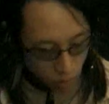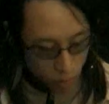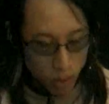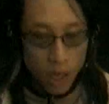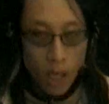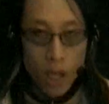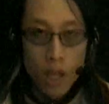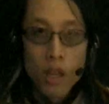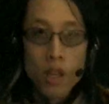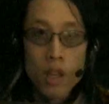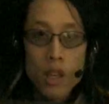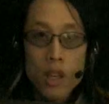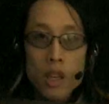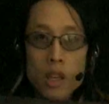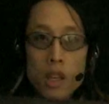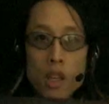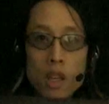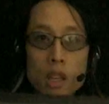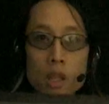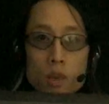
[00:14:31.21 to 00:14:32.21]
know that you'll get
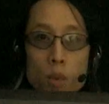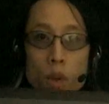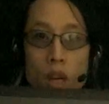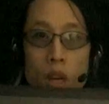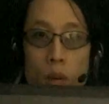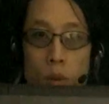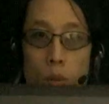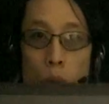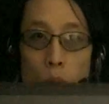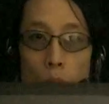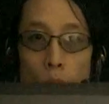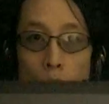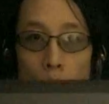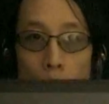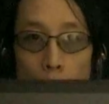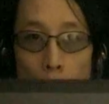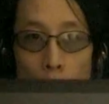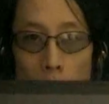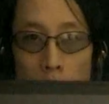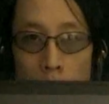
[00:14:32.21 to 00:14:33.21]
is, well,
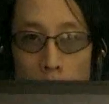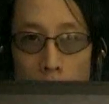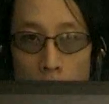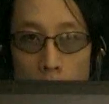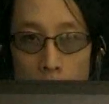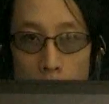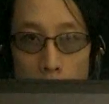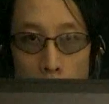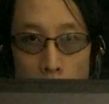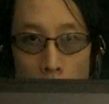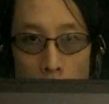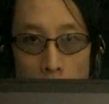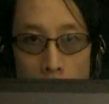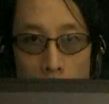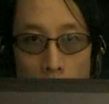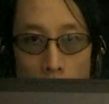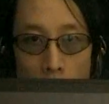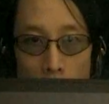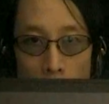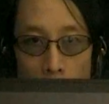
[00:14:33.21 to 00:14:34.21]
what does a
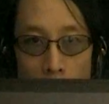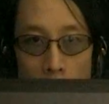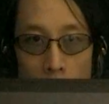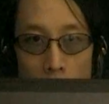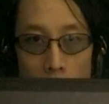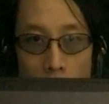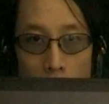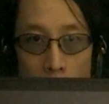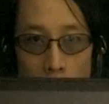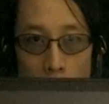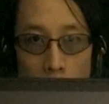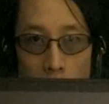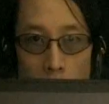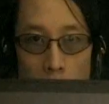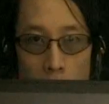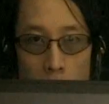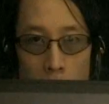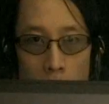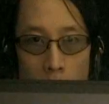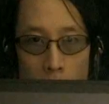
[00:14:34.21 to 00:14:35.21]
production artist
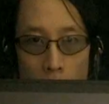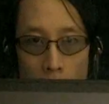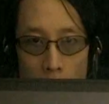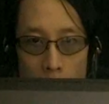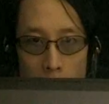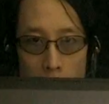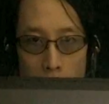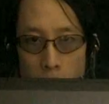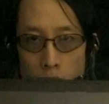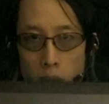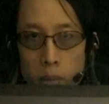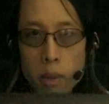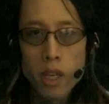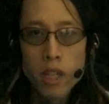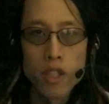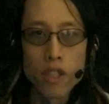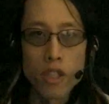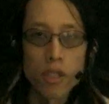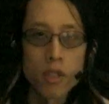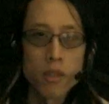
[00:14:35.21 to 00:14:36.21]
do to create
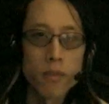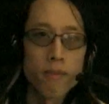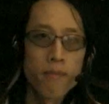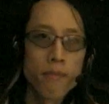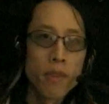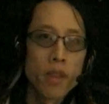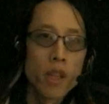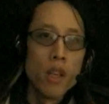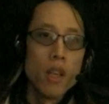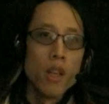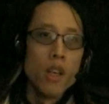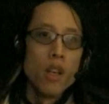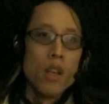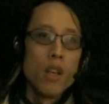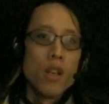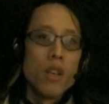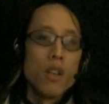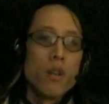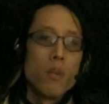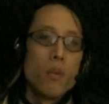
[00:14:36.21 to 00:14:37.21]
pretty pictures?
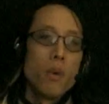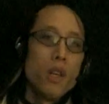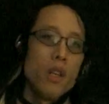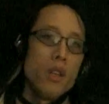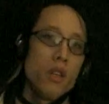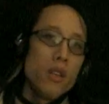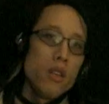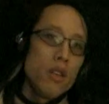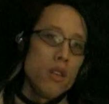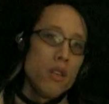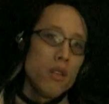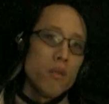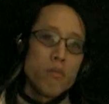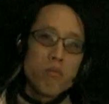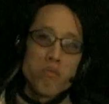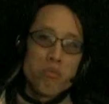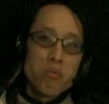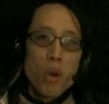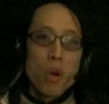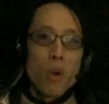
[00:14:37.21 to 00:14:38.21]
You know, what do you,
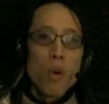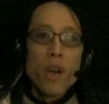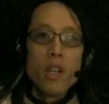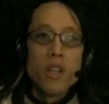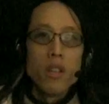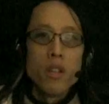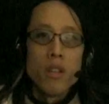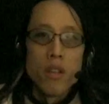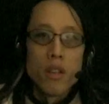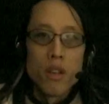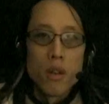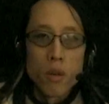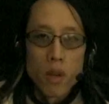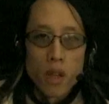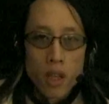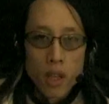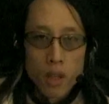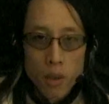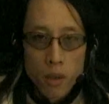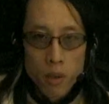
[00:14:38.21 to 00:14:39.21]
what do I do? You
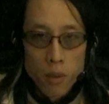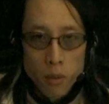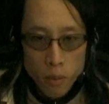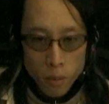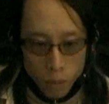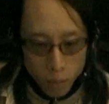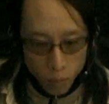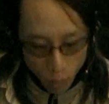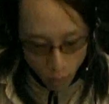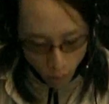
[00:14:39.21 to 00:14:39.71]
know, uh,